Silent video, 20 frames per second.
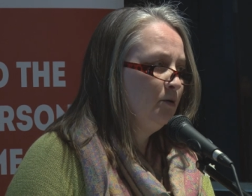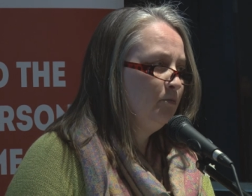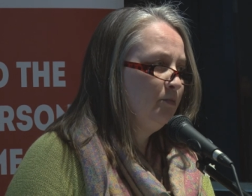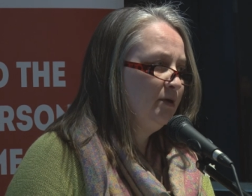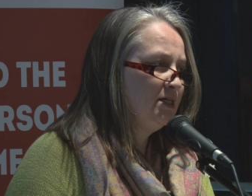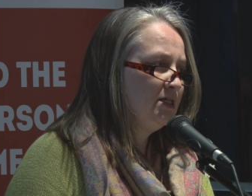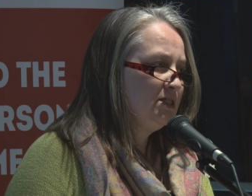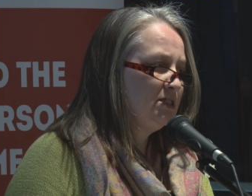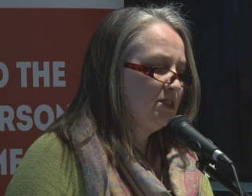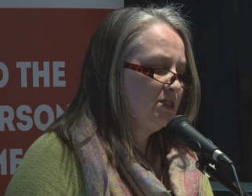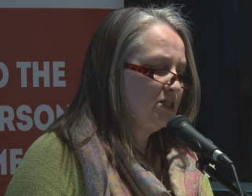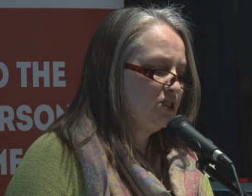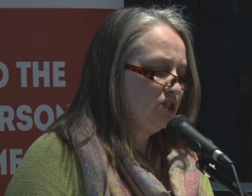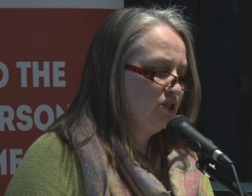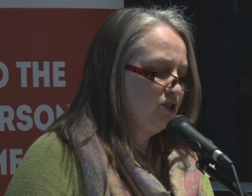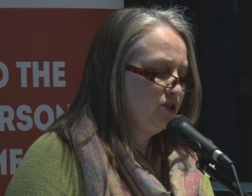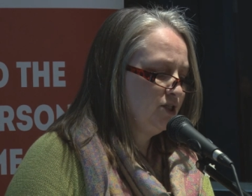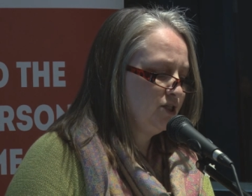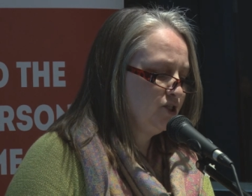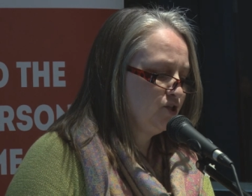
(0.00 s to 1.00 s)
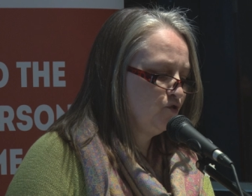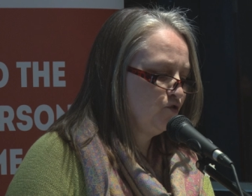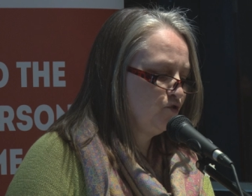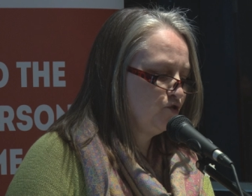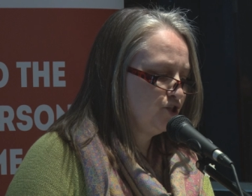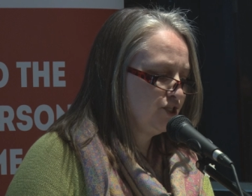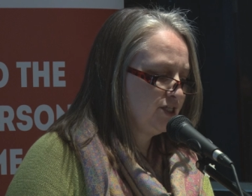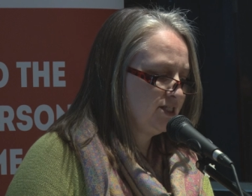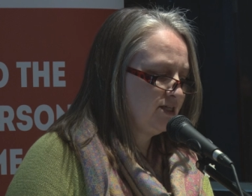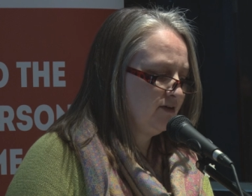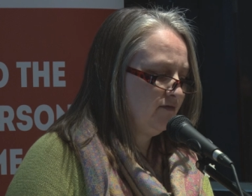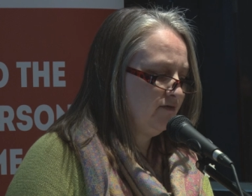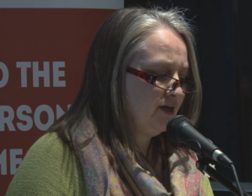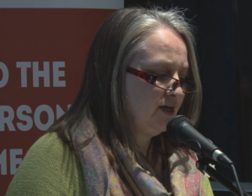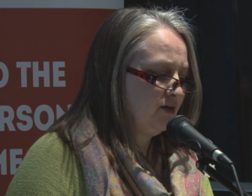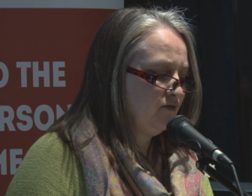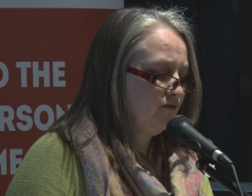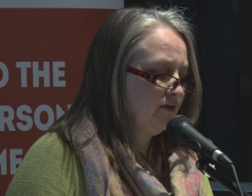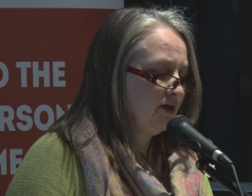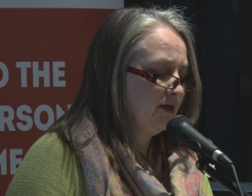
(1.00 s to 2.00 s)
But this does not just
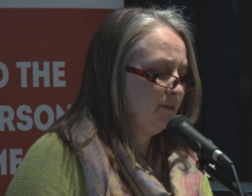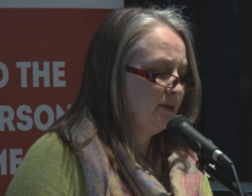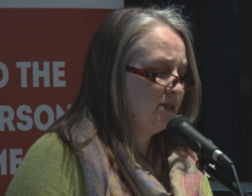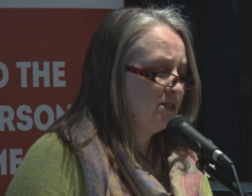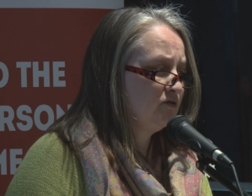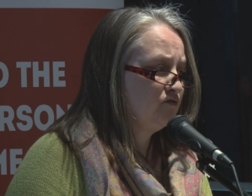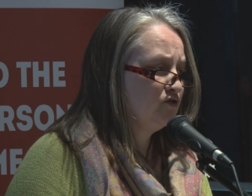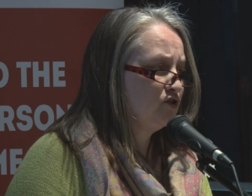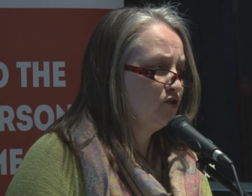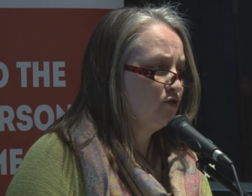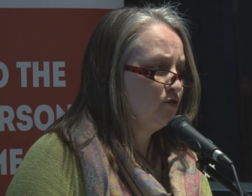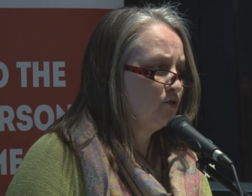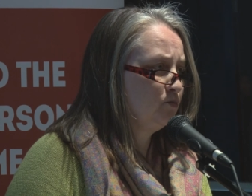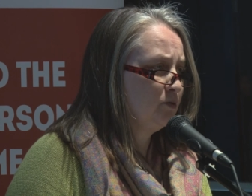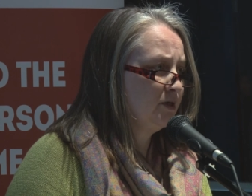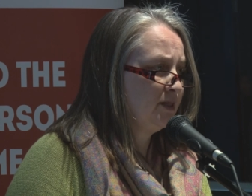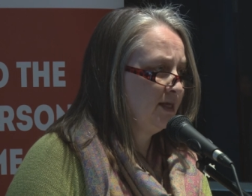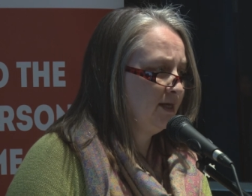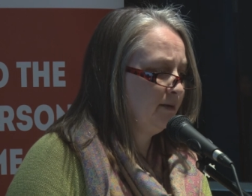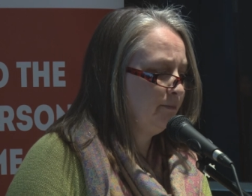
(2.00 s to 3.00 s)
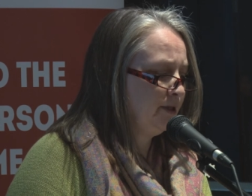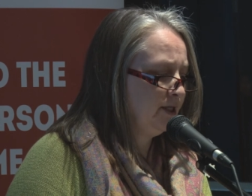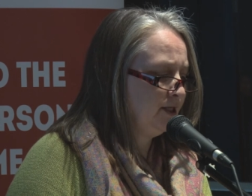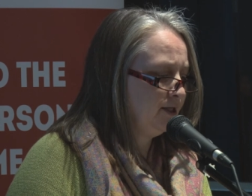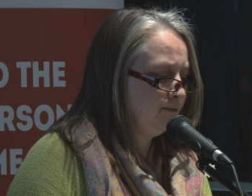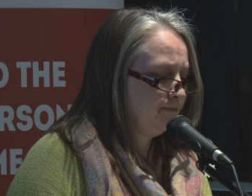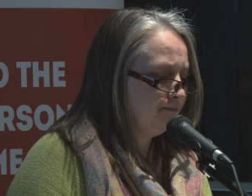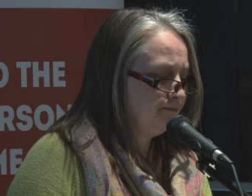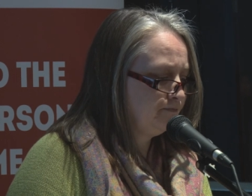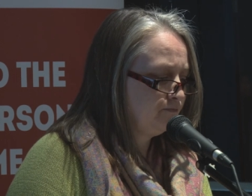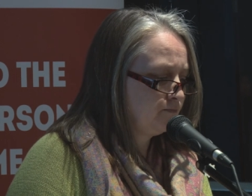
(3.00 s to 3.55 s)
affect families of children with ME.